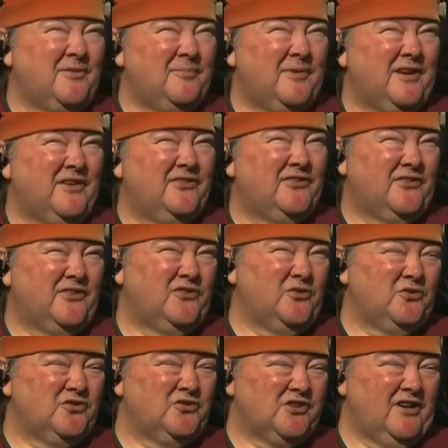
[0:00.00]
to be
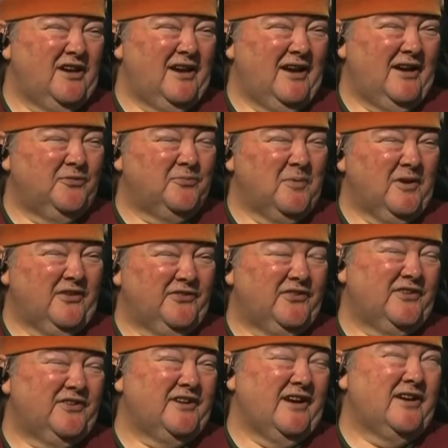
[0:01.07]
institutionalised because
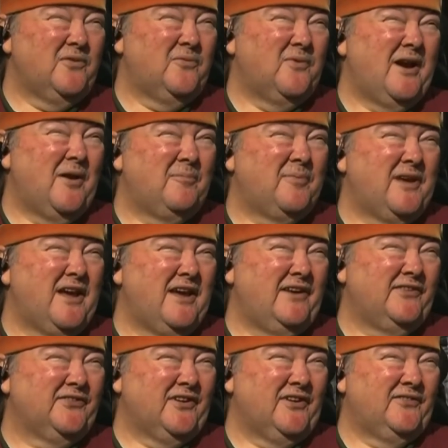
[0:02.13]
they're taking away our
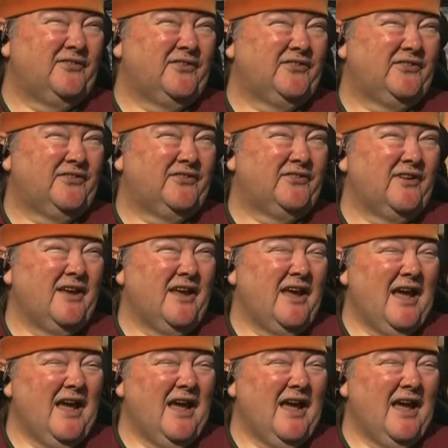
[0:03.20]
PA services.